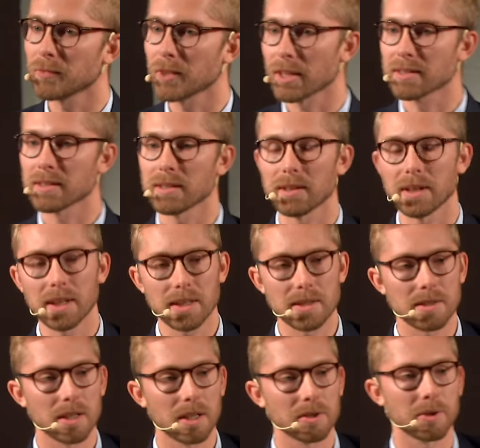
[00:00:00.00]
It's
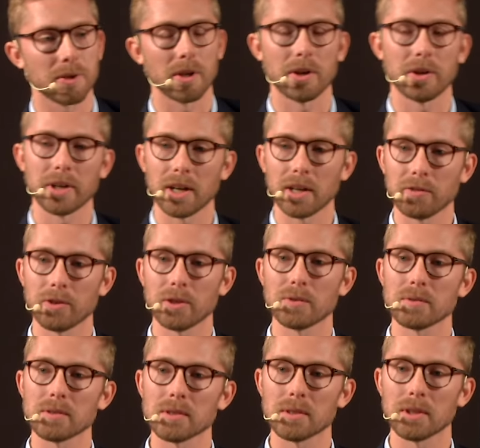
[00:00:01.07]
easily to learn
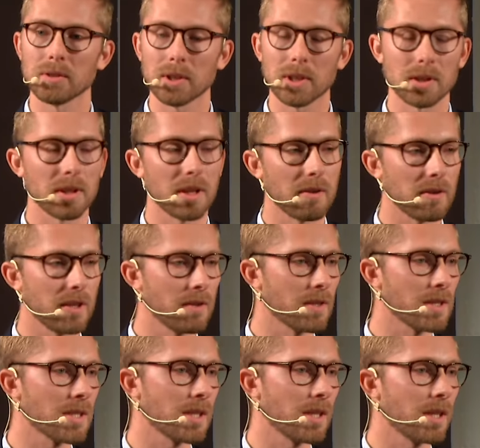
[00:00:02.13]
iPhones. You can now even
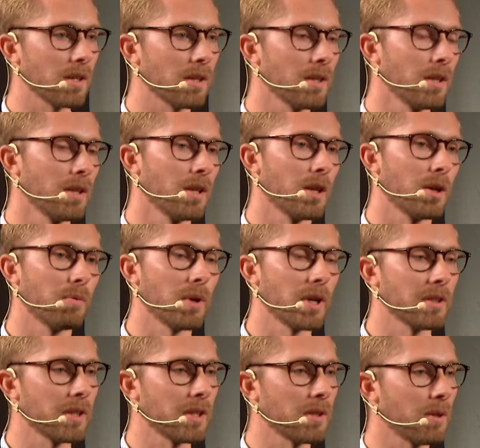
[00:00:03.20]
see a
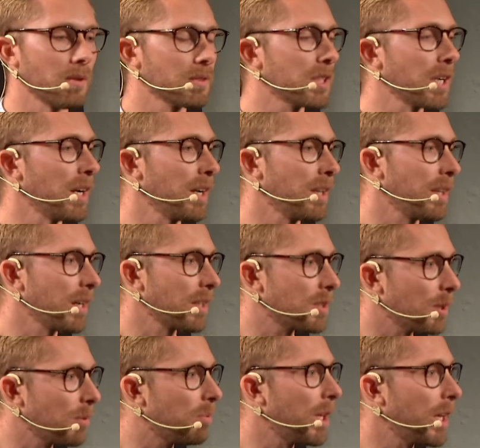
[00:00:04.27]
1-year-old child
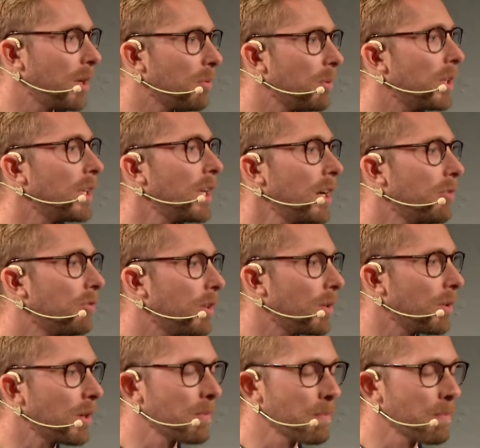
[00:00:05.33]
actually playing with an iPhone.